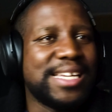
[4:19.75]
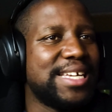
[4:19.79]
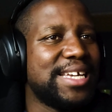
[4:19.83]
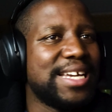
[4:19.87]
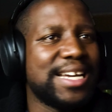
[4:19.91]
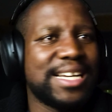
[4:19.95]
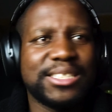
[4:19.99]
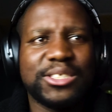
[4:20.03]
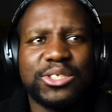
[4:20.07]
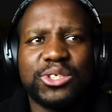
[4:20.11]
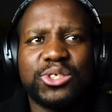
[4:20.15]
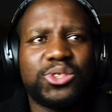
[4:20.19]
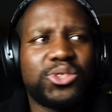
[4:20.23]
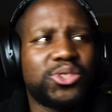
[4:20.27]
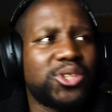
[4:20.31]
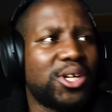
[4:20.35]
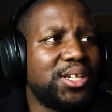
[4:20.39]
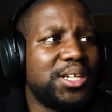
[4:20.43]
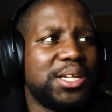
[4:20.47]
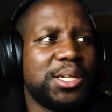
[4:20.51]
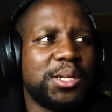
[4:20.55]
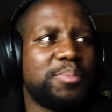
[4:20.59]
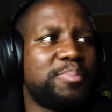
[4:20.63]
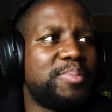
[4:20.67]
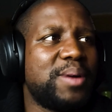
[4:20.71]
he has
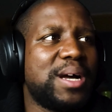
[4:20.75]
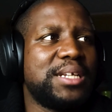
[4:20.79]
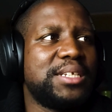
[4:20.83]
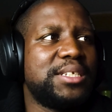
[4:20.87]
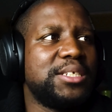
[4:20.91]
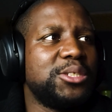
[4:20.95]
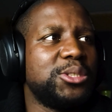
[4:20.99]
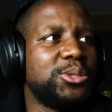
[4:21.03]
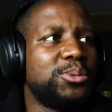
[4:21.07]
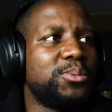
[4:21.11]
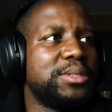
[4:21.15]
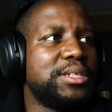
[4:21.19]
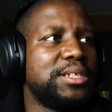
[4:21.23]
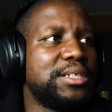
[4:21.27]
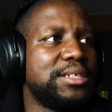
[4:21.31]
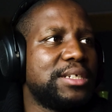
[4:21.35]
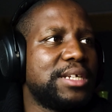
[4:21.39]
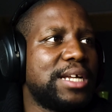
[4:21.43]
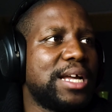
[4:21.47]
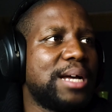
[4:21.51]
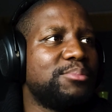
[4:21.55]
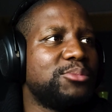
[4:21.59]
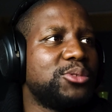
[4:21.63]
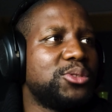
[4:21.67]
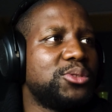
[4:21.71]
solid patterns when
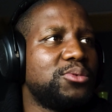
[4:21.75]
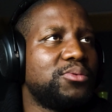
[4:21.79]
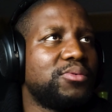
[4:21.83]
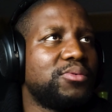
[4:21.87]
it comes